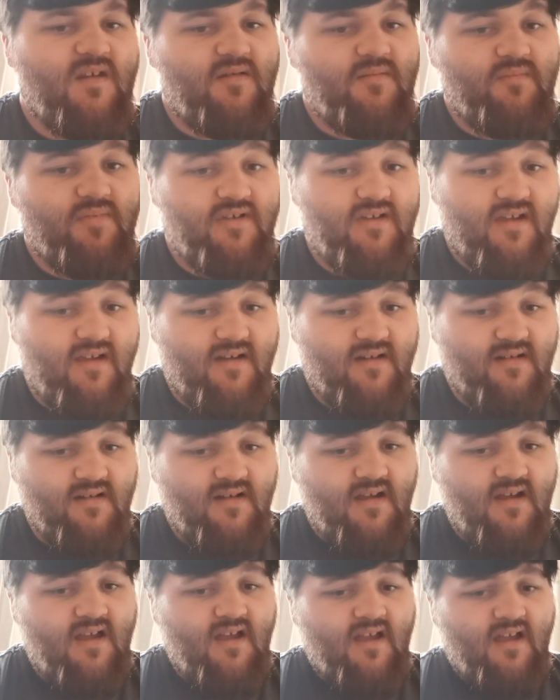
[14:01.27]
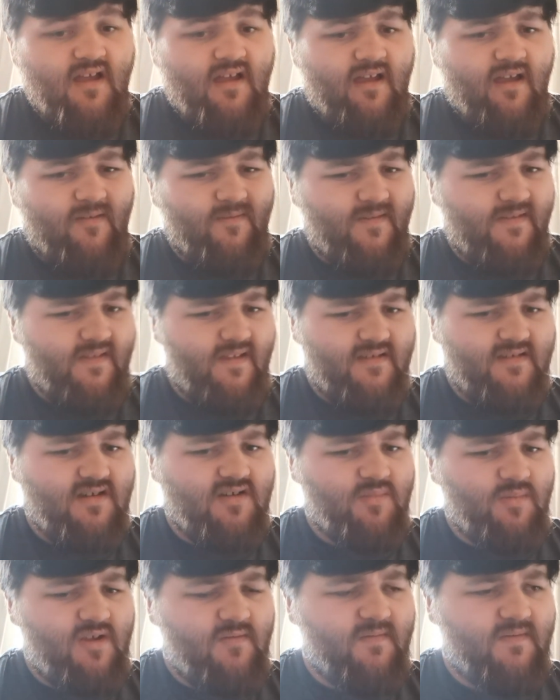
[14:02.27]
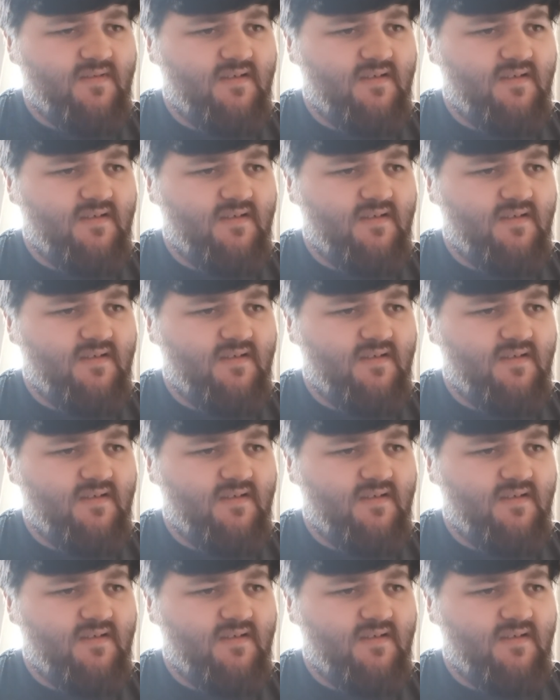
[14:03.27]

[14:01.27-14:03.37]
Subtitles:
But yeah, I think that's going to be it for